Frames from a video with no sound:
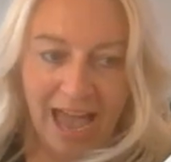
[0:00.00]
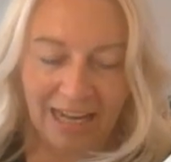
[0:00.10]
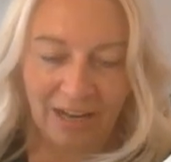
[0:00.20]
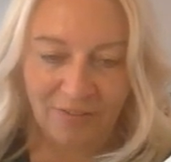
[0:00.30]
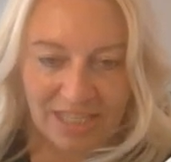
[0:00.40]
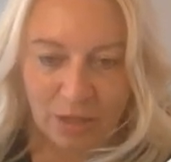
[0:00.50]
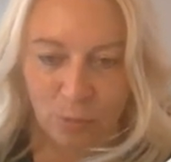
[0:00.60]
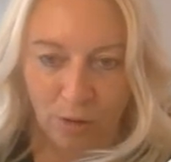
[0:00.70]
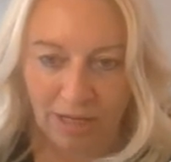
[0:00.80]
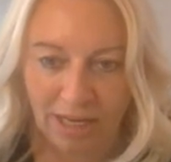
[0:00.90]
And I've seen it
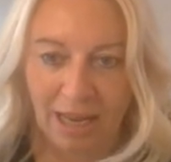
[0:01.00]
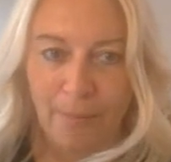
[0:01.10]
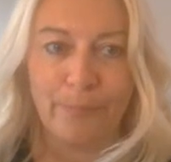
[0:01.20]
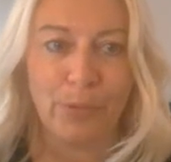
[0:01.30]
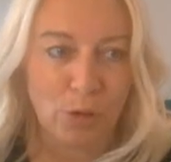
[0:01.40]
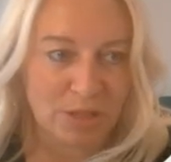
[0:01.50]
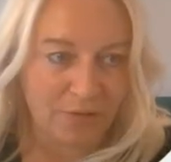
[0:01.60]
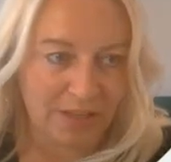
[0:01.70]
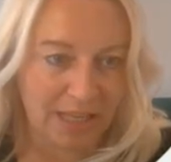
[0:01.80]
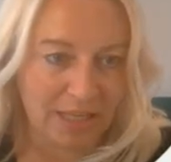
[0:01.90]
working
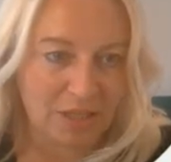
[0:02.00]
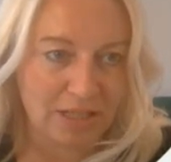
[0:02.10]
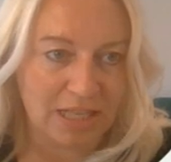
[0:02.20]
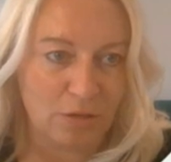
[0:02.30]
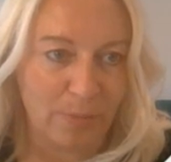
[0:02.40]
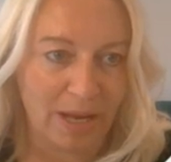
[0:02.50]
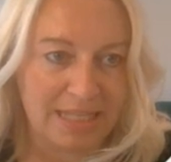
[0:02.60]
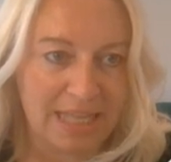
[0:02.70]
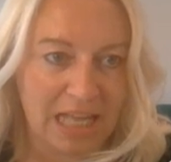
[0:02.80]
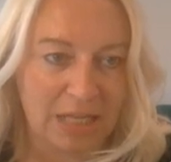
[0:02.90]
beautifully. So let's go back
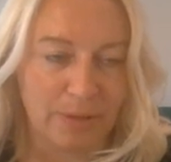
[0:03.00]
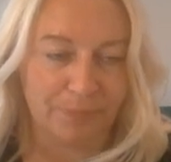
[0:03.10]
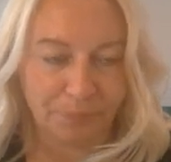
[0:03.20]
to the admin.